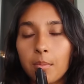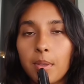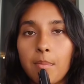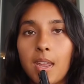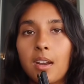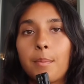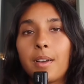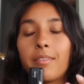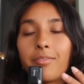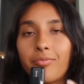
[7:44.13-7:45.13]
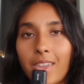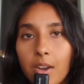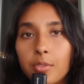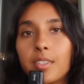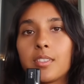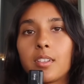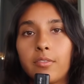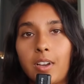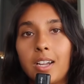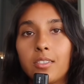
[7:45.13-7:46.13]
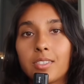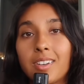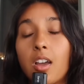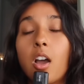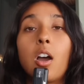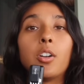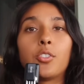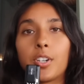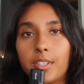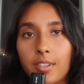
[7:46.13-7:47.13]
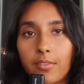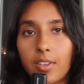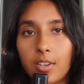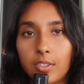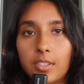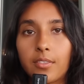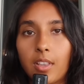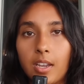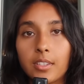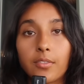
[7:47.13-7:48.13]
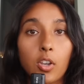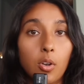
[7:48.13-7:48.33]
can be made up of thousands of files and hundreds of thousands of lines of